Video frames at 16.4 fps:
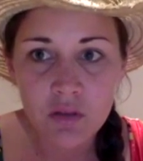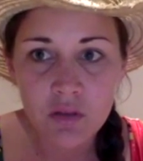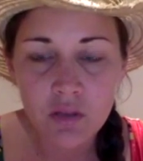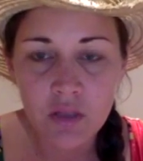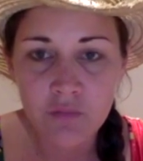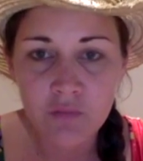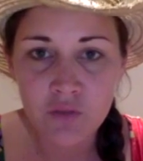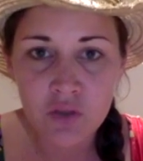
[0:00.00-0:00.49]

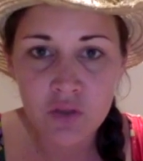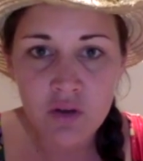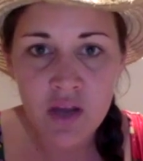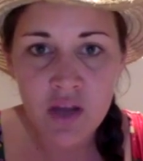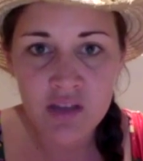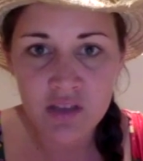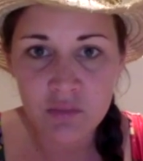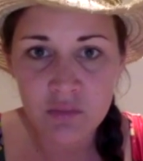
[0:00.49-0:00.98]
if you don't
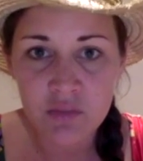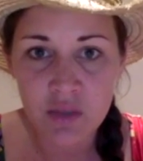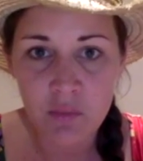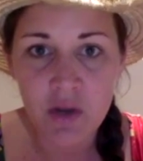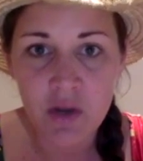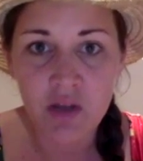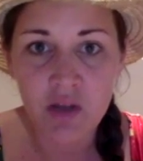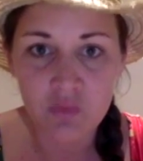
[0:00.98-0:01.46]
ask them,
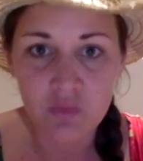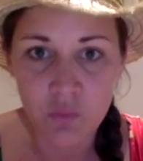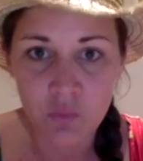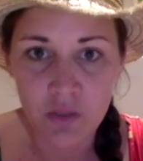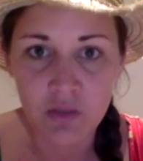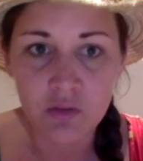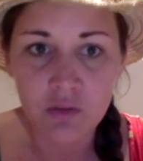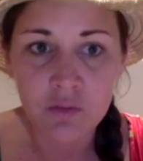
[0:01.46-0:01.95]
someone else
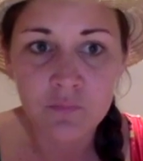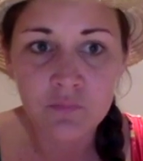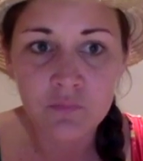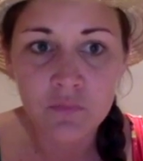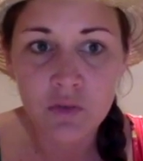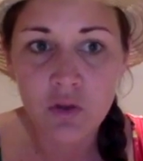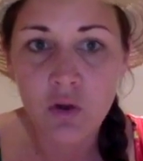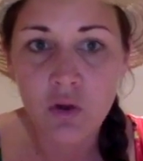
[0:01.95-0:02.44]
will.
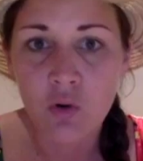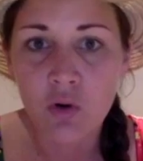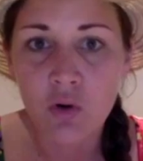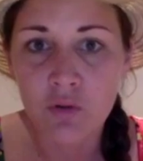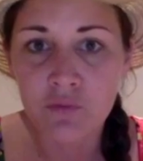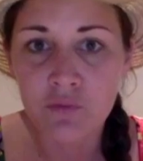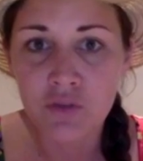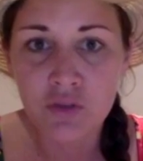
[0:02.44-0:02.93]
Or
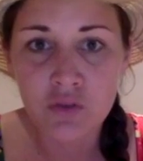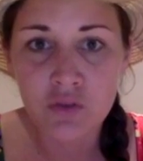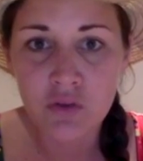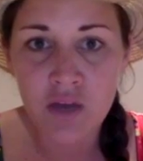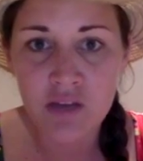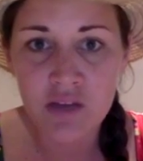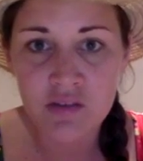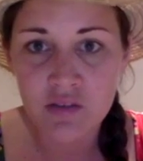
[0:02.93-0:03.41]
if you don't
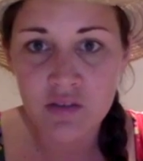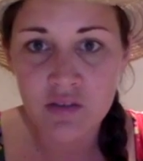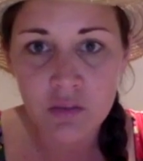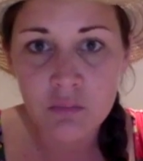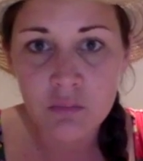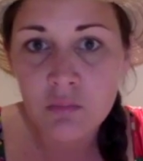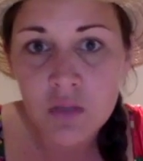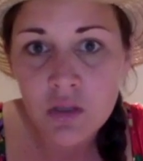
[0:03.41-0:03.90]
ask
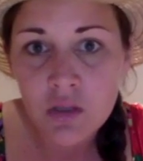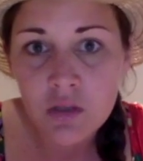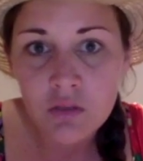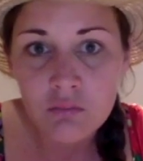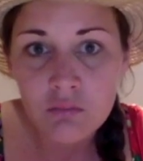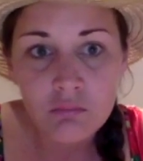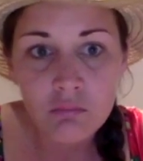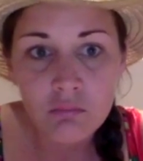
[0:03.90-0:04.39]
them,
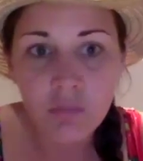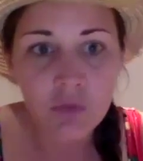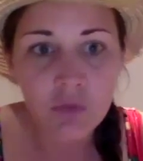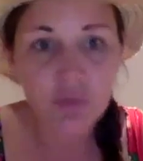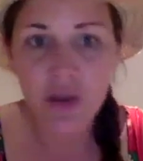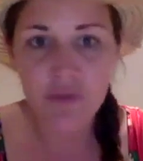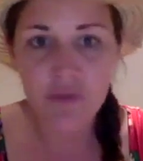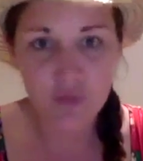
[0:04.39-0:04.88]
they'll
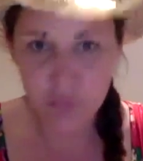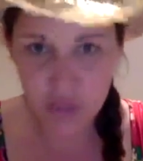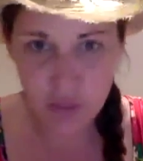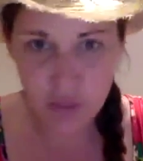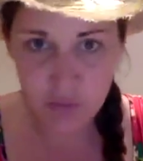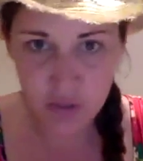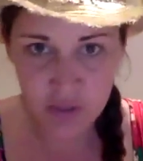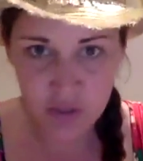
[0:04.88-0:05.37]
never
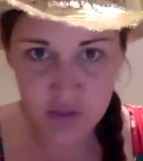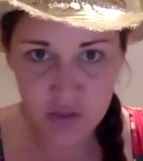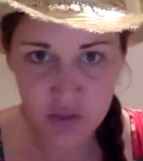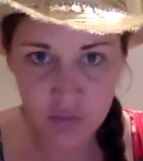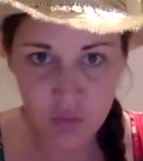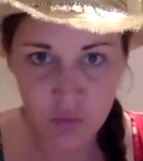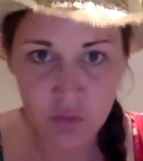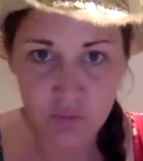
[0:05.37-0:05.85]
become a
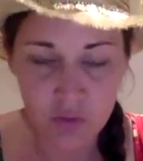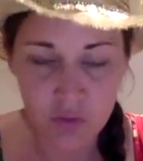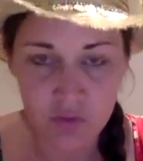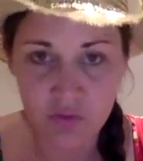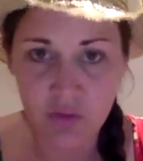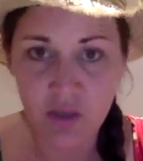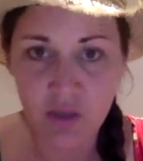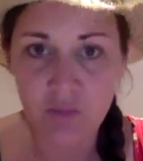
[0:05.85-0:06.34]
customer of yours,
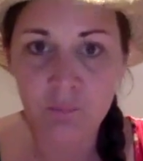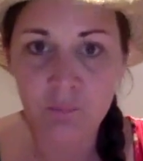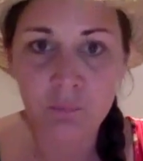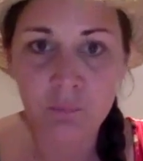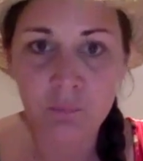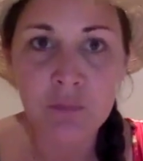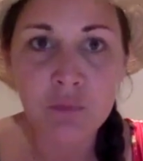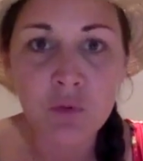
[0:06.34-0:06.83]
okay?
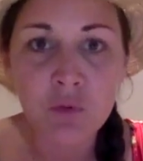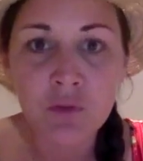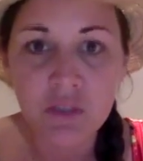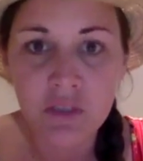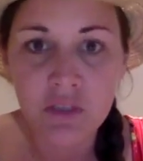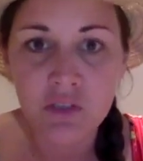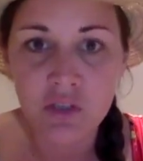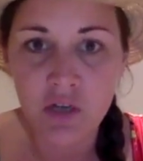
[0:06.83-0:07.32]
People
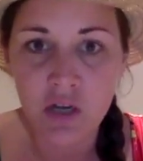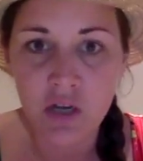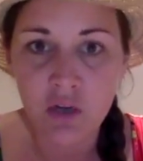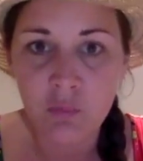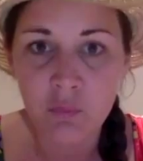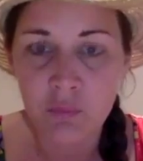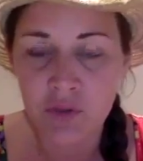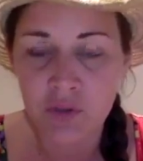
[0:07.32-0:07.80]
need your
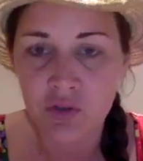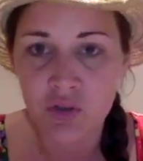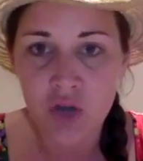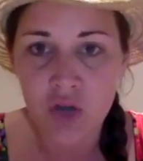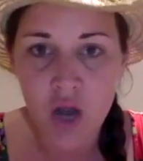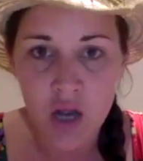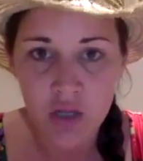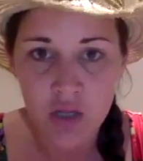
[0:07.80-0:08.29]
help, but they're
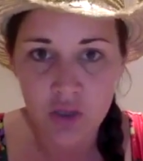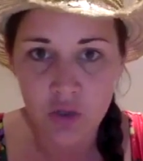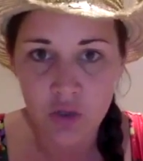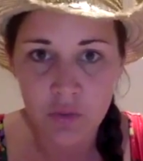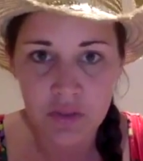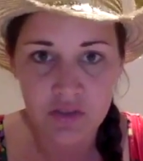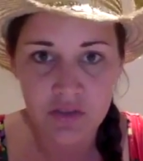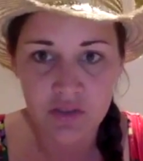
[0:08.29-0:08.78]
not
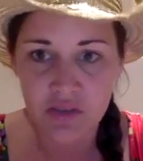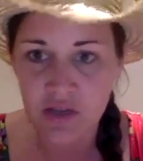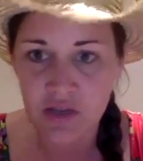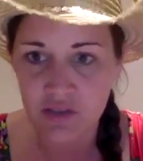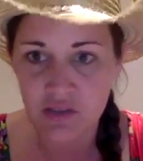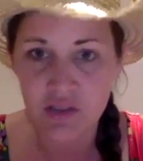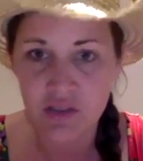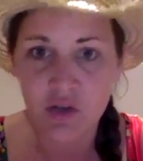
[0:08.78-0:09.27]
going to
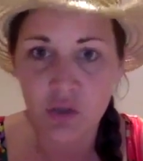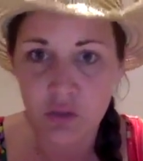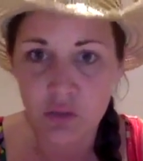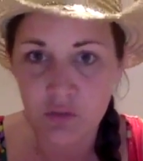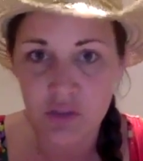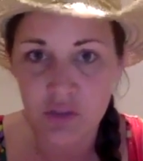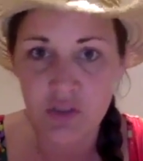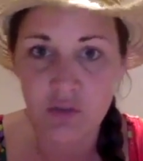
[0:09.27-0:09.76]
necessarily
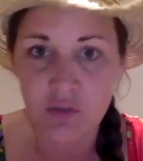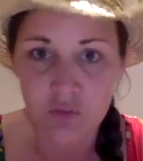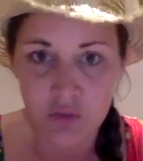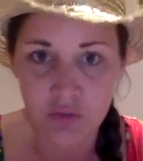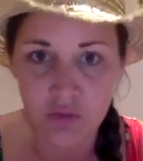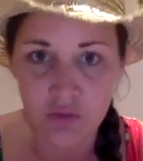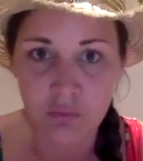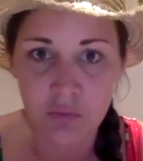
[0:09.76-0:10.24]
reach out to
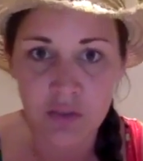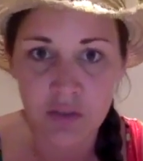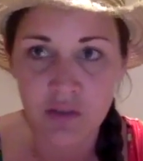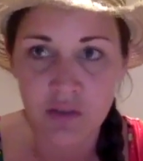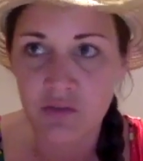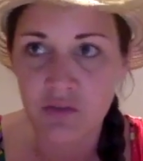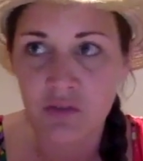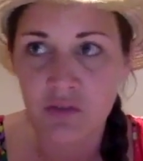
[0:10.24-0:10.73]
you
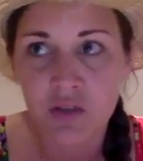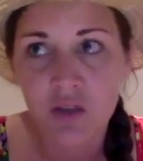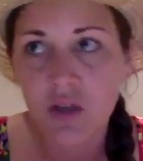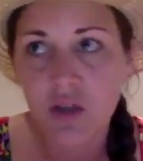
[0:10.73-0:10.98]
because